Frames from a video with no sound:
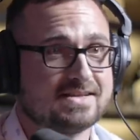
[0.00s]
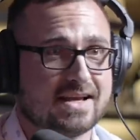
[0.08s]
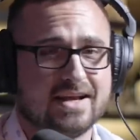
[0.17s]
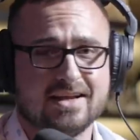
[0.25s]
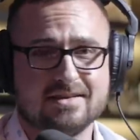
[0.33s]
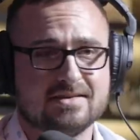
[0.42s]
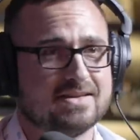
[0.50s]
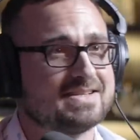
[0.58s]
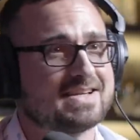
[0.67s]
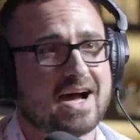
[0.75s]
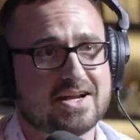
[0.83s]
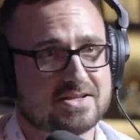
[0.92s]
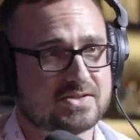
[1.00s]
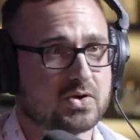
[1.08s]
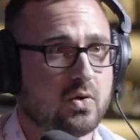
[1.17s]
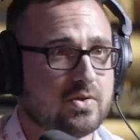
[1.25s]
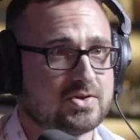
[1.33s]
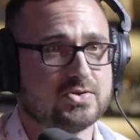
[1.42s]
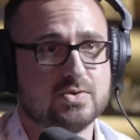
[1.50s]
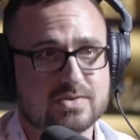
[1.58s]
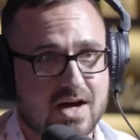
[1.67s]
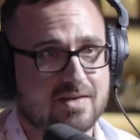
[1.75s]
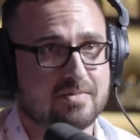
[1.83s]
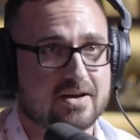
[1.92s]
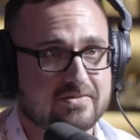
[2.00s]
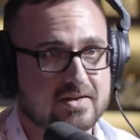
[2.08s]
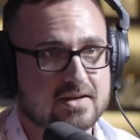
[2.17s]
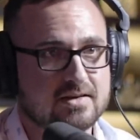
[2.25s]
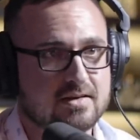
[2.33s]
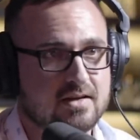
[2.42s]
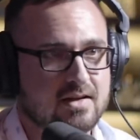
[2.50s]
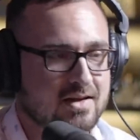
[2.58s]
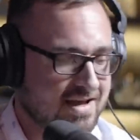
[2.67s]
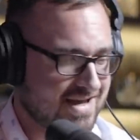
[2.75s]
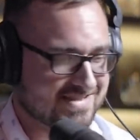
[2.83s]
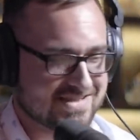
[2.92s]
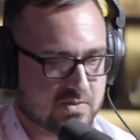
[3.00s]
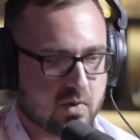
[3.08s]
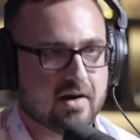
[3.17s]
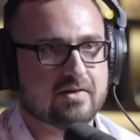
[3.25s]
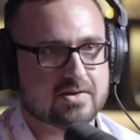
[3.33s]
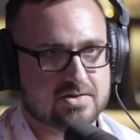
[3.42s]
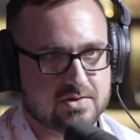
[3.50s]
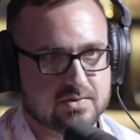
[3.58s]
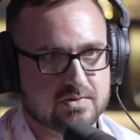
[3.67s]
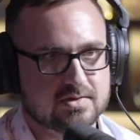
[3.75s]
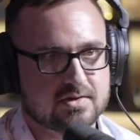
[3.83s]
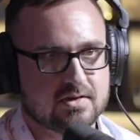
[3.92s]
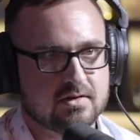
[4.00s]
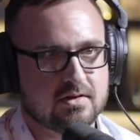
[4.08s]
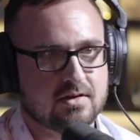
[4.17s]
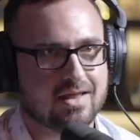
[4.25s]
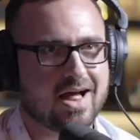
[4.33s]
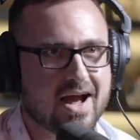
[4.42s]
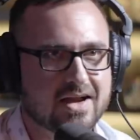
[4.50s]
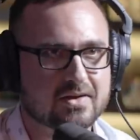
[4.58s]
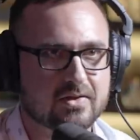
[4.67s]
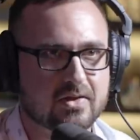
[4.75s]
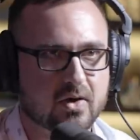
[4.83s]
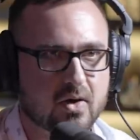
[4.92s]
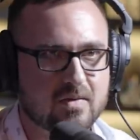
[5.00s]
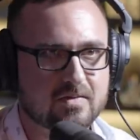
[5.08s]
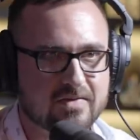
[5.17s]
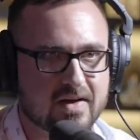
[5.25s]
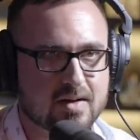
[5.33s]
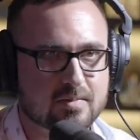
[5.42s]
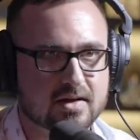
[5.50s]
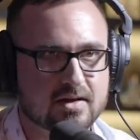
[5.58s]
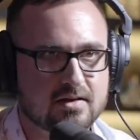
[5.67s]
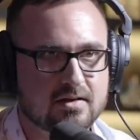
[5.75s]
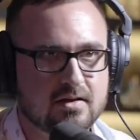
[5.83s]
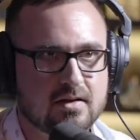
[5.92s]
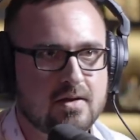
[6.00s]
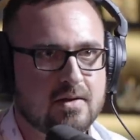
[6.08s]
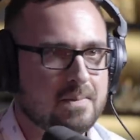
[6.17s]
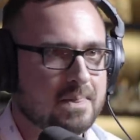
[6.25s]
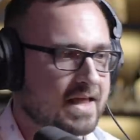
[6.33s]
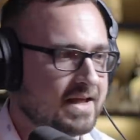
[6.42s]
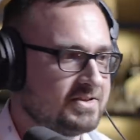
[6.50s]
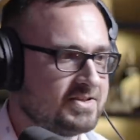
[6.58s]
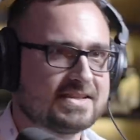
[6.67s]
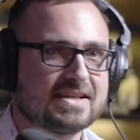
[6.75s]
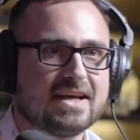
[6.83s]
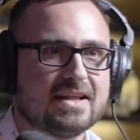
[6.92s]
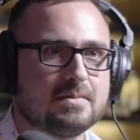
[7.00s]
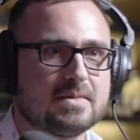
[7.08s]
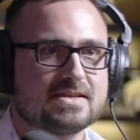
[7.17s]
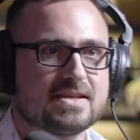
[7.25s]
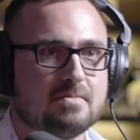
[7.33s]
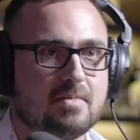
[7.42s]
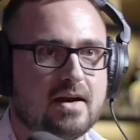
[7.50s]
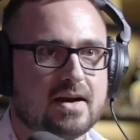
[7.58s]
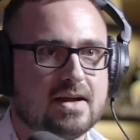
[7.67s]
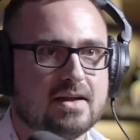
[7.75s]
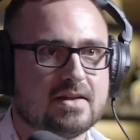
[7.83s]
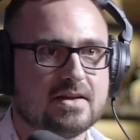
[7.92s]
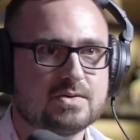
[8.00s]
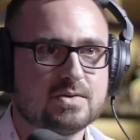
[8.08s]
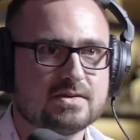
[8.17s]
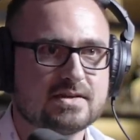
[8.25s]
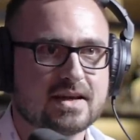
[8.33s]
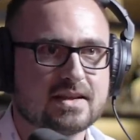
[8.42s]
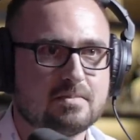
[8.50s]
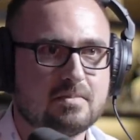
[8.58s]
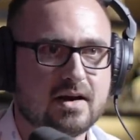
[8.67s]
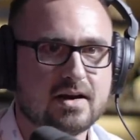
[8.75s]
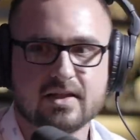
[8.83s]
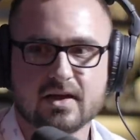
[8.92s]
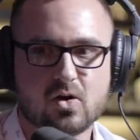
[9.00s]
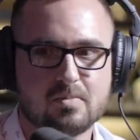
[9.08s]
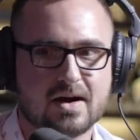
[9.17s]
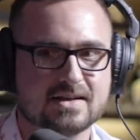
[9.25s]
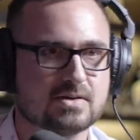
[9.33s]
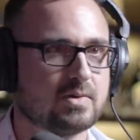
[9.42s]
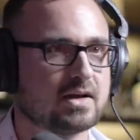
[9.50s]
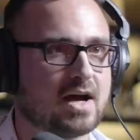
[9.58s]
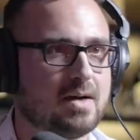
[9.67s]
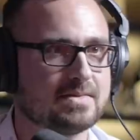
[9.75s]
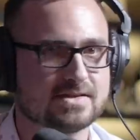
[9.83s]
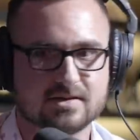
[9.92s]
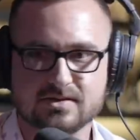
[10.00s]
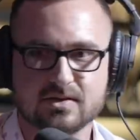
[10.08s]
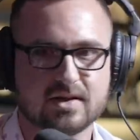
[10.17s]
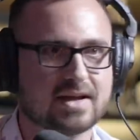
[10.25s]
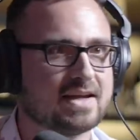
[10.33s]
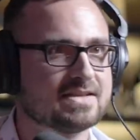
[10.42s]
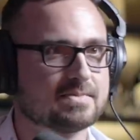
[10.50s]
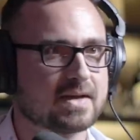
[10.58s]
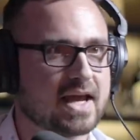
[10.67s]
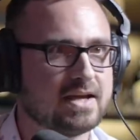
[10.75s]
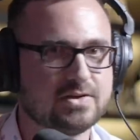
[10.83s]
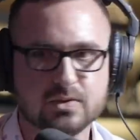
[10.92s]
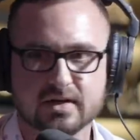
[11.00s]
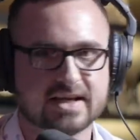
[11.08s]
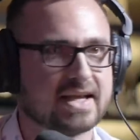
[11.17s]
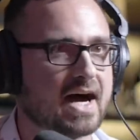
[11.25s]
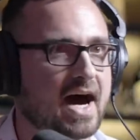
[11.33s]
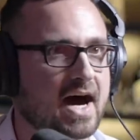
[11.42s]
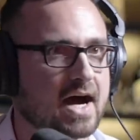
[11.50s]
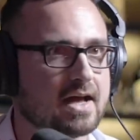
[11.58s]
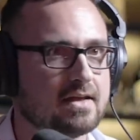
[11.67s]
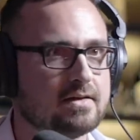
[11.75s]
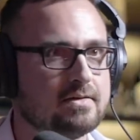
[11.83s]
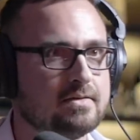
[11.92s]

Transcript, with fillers: saying this guy just stole the shoes off my feet as he's wearing the shoes, lying to their own family. Just to get them to send money, and then as soon as they get the money, they go and buy some on commissary so they can get some K two and get high.